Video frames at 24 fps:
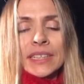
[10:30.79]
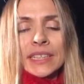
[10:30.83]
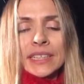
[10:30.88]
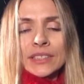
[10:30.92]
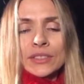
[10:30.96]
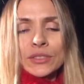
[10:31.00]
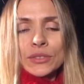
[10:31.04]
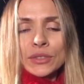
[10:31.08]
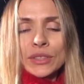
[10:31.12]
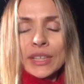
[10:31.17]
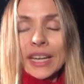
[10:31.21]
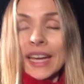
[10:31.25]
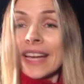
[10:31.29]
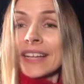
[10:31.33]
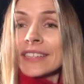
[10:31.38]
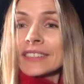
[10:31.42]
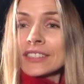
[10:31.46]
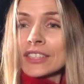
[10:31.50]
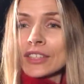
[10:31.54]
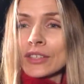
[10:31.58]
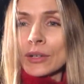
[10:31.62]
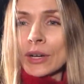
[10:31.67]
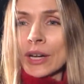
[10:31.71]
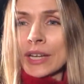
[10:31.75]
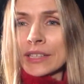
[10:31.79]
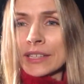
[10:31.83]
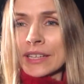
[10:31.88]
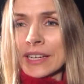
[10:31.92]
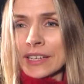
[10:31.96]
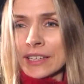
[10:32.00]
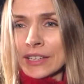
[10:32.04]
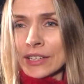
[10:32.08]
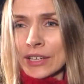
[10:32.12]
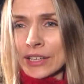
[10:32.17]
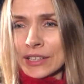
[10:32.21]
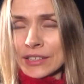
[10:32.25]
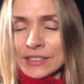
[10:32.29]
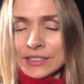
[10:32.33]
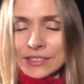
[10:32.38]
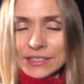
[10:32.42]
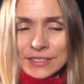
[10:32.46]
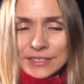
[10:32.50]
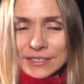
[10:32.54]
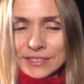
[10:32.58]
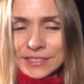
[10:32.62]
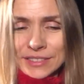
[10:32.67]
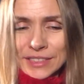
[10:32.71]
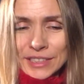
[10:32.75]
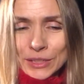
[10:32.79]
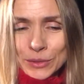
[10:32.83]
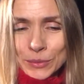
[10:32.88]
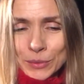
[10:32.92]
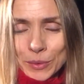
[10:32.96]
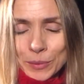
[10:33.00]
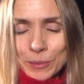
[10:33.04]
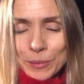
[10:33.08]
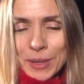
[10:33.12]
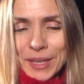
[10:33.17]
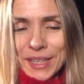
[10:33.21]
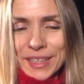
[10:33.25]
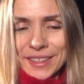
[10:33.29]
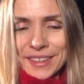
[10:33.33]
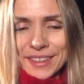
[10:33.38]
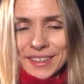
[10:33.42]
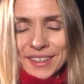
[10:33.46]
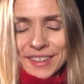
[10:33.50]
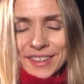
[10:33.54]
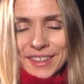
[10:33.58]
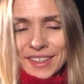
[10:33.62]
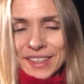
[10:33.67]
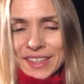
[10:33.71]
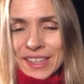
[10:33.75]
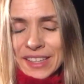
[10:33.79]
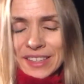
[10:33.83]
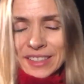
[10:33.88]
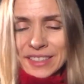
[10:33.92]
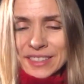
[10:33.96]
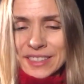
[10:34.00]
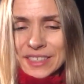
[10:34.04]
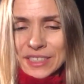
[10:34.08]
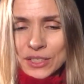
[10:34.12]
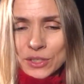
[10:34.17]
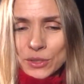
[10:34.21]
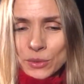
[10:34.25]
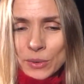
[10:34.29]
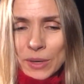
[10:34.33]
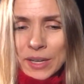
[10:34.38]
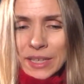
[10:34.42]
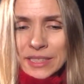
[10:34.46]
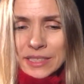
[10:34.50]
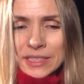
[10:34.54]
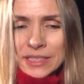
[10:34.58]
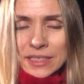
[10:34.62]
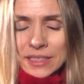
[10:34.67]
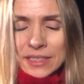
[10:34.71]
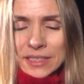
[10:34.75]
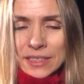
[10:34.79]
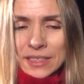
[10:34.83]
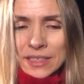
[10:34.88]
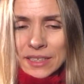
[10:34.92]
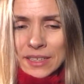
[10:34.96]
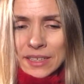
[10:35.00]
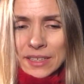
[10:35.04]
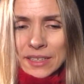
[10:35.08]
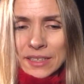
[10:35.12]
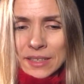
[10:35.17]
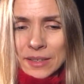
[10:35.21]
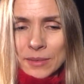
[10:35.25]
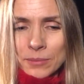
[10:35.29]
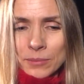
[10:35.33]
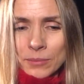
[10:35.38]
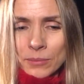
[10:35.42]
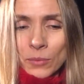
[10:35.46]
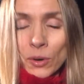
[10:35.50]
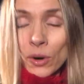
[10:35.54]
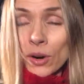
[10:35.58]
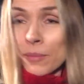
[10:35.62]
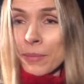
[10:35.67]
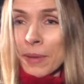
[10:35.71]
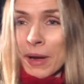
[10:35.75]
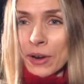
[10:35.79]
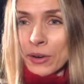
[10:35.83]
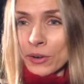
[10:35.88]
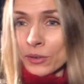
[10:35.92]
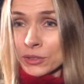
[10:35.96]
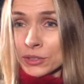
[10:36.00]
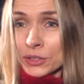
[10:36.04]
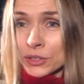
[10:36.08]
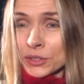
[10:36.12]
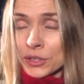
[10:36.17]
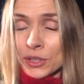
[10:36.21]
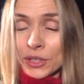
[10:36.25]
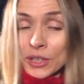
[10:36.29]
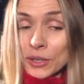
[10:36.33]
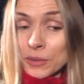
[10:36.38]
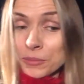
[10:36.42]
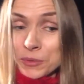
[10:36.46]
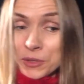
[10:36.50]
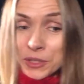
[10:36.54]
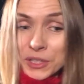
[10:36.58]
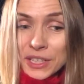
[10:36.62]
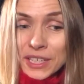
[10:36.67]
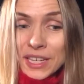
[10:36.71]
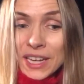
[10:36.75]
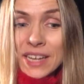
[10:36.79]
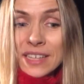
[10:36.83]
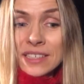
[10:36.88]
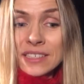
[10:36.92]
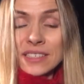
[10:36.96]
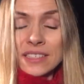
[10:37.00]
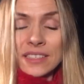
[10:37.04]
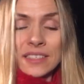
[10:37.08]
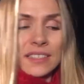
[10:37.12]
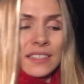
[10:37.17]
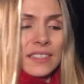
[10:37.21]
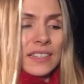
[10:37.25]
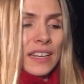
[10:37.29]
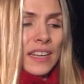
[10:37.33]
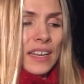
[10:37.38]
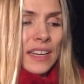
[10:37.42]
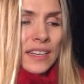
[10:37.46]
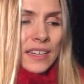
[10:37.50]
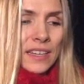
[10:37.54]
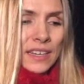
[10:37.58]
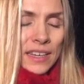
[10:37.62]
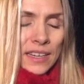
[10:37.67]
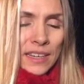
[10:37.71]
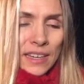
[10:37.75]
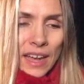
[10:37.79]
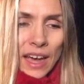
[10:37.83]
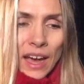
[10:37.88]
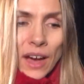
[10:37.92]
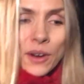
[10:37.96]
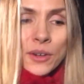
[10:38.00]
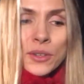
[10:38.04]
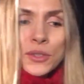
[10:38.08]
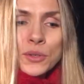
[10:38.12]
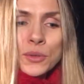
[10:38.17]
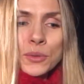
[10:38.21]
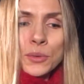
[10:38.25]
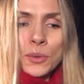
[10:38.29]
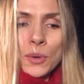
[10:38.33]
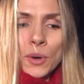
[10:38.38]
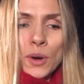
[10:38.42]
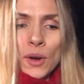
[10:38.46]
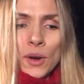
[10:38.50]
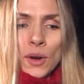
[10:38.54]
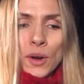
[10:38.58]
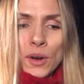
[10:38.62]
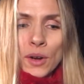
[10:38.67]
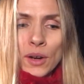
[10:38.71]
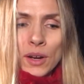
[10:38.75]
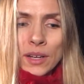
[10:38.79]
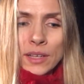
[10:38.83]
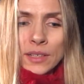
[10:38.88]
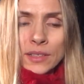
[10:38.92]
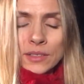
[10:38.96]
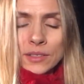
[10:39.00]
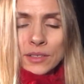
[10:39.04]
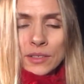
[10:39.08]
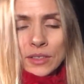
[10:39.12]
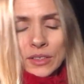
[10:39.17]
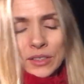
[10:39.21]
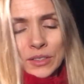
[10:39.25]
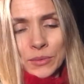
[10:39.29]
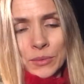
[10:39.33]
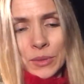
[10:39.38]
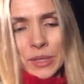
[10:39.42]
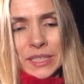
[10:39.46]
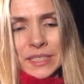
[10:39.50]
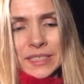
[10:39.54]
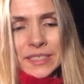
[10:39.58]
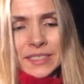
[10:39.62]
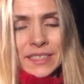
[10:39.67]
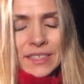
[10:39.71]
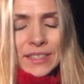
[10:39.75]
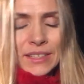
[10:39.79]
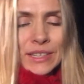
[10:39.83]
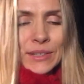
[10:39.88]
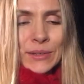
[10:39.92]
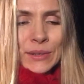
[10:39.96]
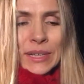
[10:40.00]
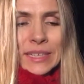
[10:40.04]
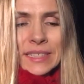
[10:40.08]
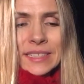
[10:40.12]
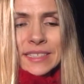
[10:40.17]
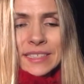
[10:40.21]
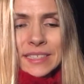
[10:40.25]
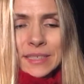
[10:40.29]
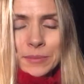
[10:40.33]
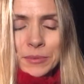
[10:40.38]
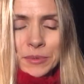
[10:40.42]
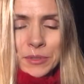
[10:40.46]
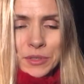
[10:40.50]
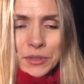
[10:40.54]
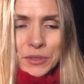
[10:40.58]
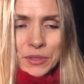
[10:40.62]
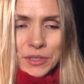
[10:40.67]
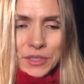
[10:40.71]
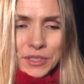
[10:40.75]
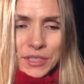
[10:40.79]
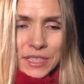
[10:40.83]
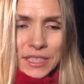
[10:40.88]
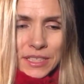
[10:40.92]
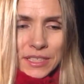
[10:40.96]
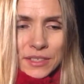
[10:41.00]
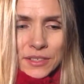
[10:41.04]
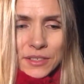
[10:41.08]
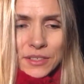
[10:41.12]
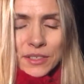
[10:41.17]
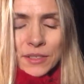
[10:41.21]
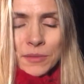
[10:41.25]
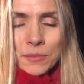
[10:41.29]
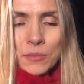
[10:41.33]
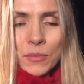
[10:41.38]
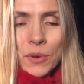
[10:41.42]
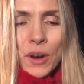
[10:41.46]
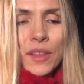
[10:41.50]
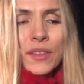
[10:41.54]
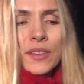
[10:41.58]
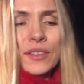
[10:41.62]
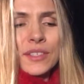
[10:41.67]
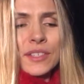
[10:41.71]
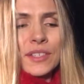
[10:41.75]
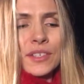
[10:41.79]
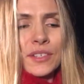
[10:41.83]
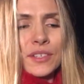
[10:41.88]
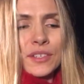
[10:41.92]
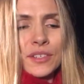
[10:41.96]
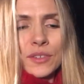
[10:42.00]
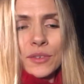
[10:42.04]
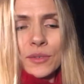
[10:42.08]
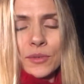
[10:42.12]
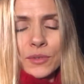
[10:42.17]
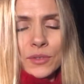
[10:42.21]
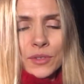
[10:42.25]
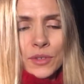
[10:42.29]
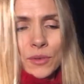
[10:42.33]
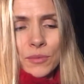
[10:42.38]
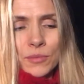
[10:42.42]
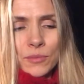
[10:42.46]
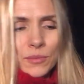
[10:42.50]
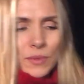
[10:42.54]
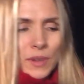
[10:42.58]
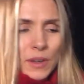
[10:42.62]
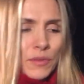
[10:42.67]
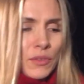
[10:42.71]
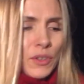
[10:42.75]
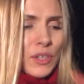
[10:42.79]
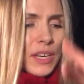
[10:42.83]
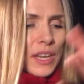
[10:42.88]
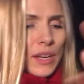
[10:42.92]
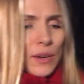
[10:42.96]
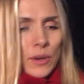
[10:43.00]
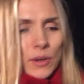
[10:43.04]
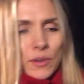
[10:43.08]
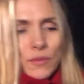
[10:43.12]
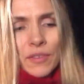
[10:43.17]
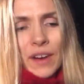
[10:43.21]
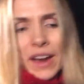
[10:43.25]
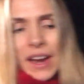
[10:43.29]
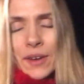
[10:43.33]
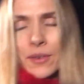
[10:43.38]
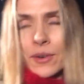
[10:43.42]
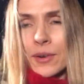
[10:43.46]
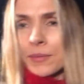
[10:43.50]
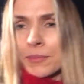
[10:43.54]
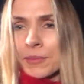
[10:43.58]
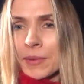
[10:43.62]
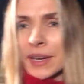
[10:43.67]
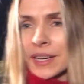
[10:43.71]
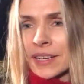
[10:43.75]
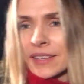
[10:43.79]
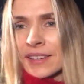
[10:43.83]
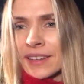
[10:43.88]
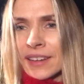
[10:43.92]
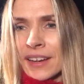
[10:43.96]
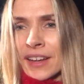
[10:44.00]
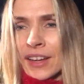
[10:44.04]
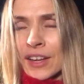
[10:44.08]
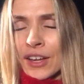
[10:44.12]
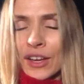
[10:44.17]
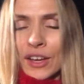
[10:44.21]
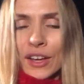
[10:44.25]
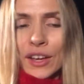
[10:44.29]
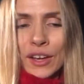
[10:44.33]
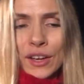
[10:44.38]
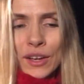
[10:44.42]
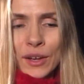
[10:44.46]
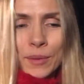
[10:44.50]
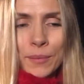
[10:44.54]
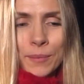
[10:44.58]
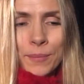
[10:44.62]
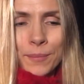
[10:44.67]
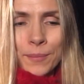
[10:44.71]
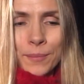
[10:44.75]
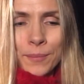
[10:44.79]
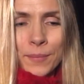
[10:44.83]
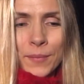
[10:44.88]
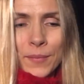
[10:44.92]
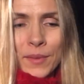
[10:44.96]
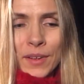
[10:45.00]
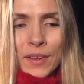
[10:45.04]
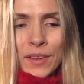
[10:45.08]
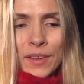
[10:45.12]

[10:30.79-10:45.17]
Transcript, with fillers: into cancer and and and this will make the situation uh, more about also your communication and and how you and the relationship to your sisters and brothers and just your your everyday environment um,